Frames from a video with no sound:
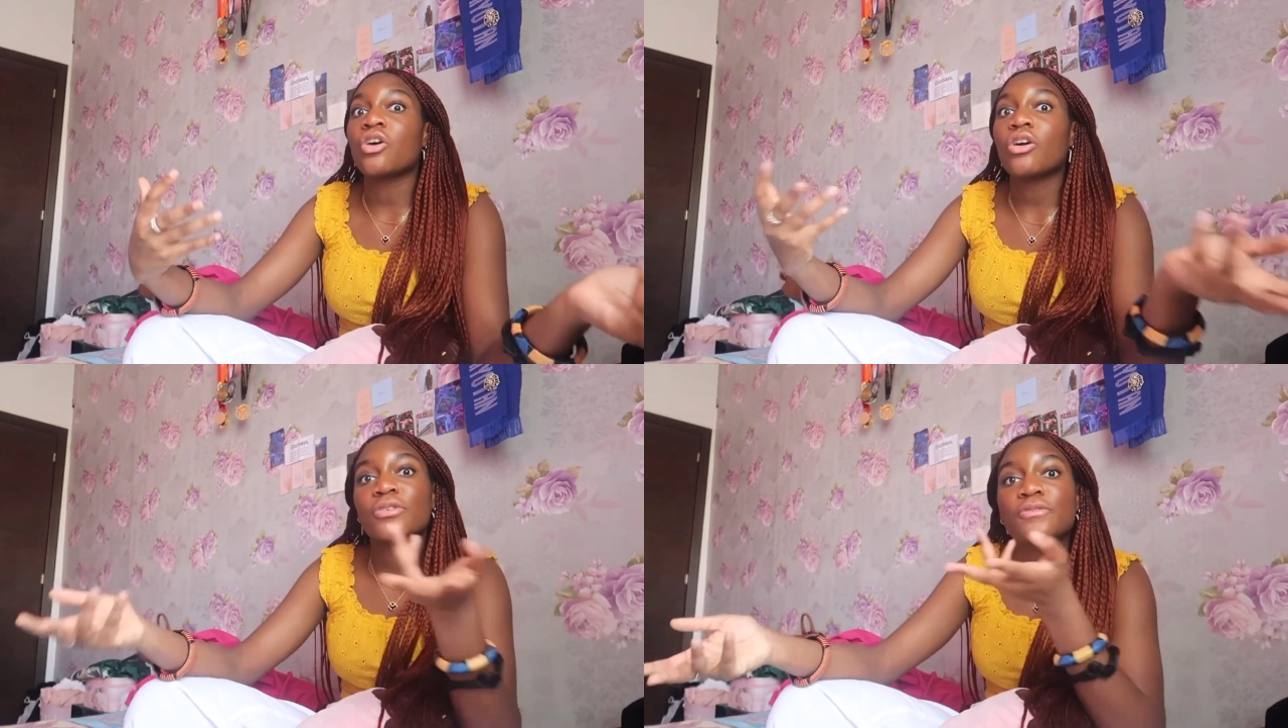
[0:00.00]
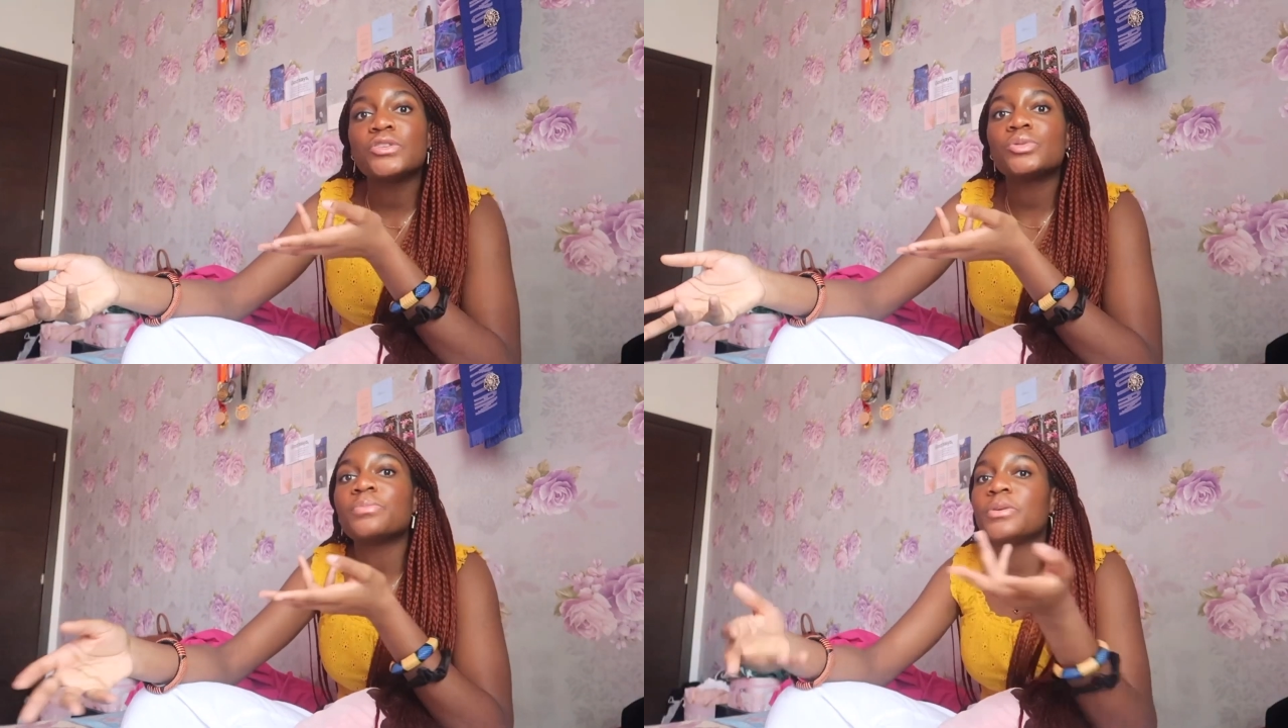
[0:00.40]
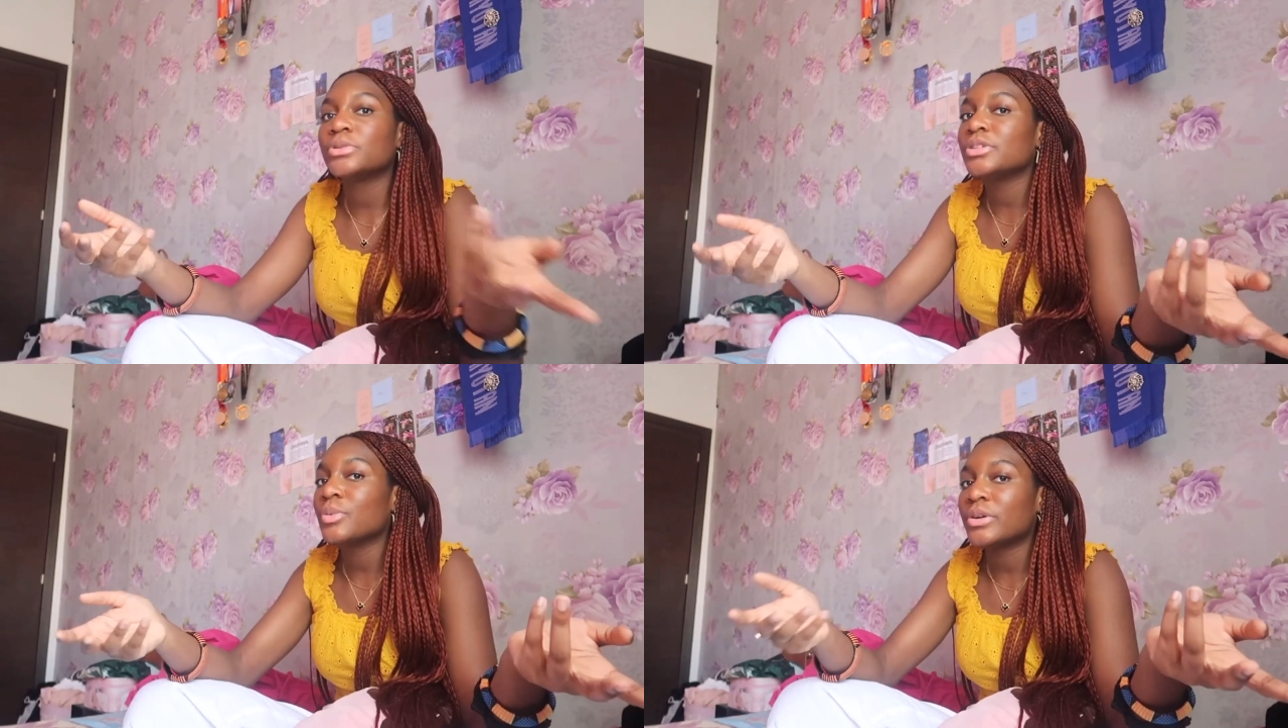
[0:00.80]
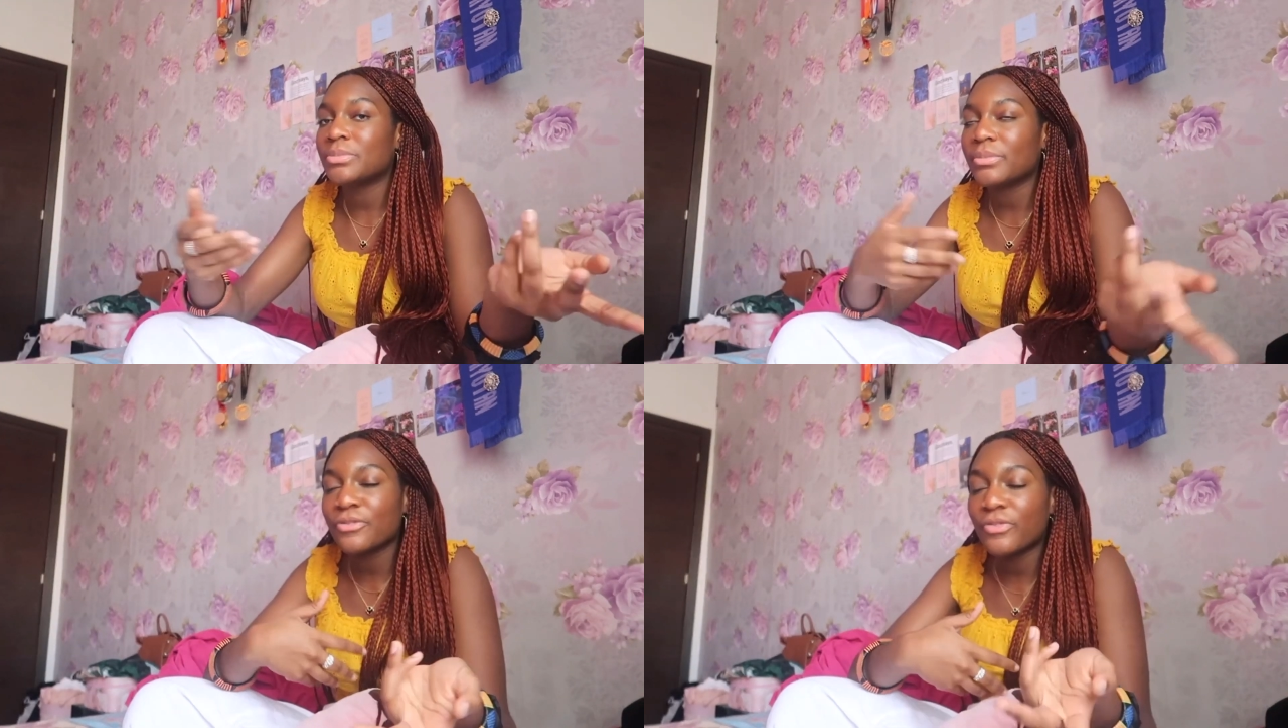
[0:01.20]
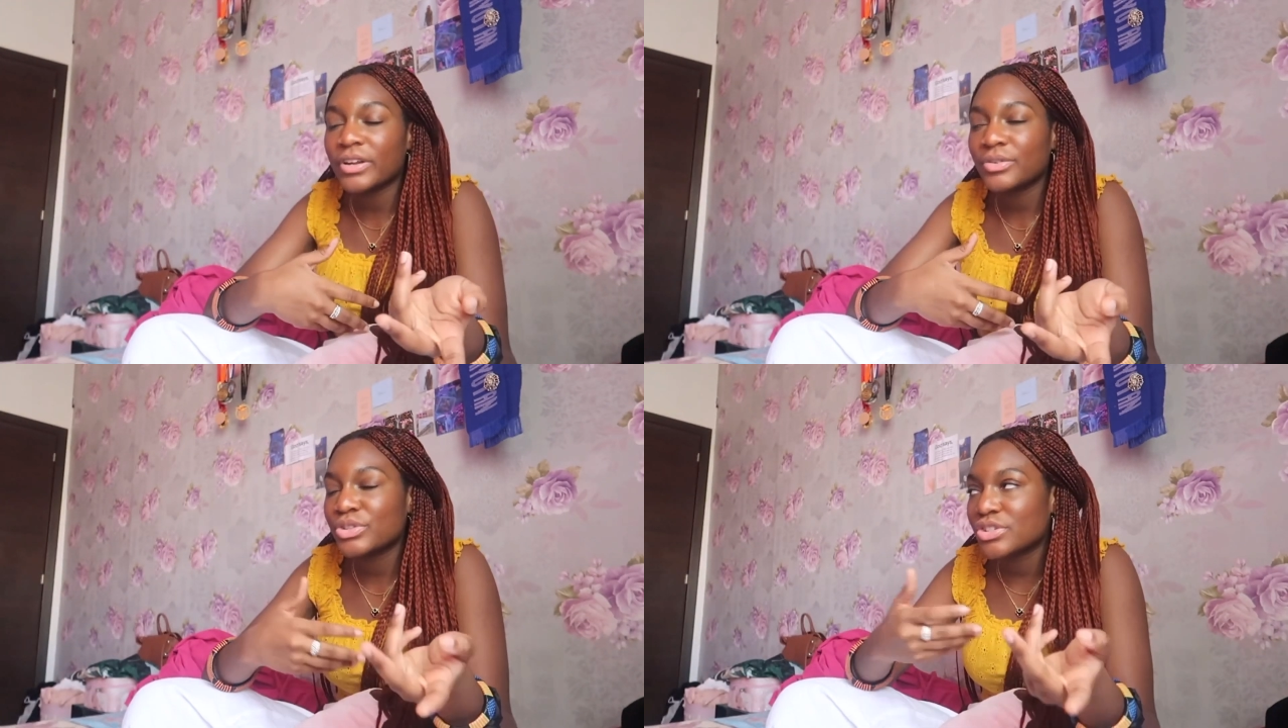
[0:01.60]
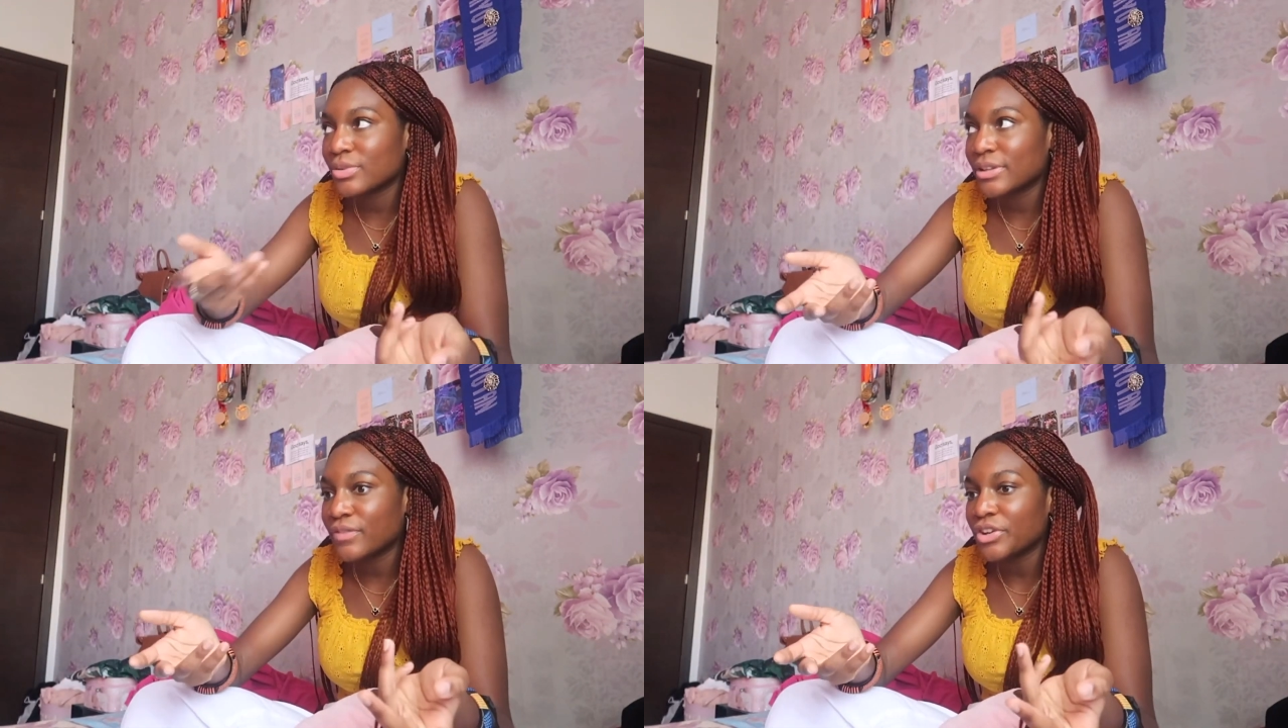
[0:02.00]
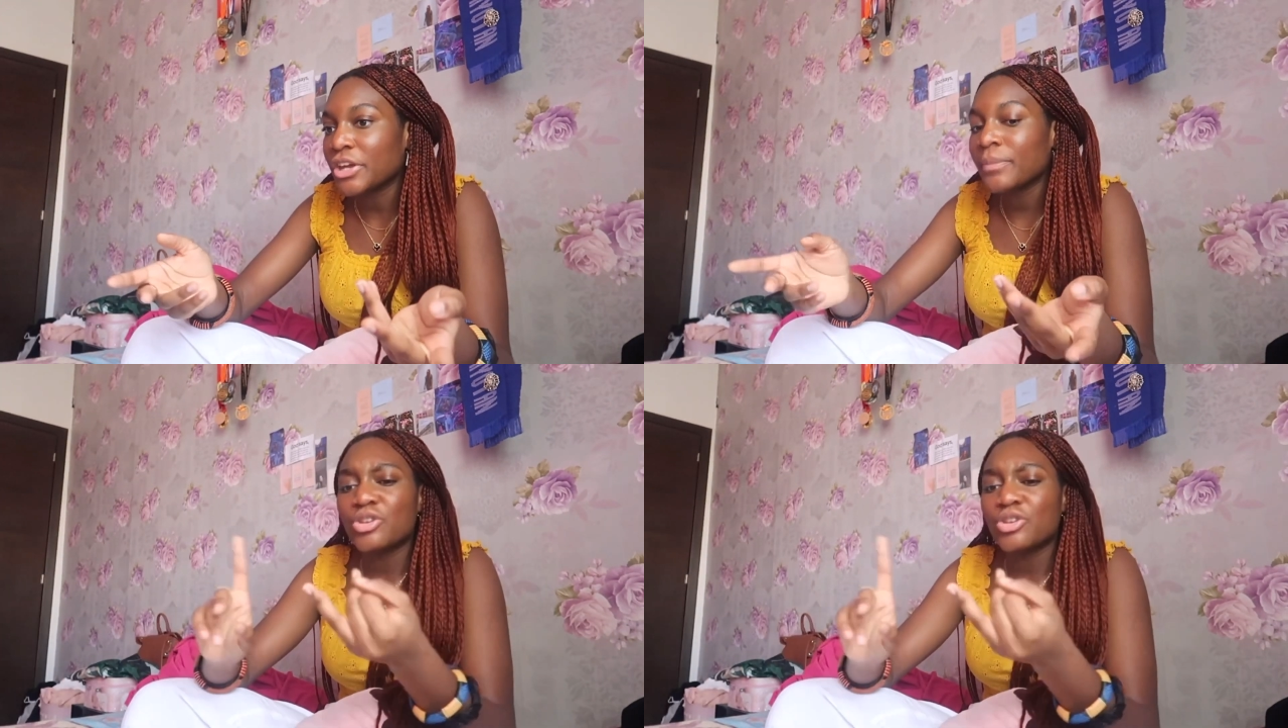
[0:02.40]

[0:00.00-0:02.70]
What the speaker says: got confused when people didn't want to be my friend, which is really funny.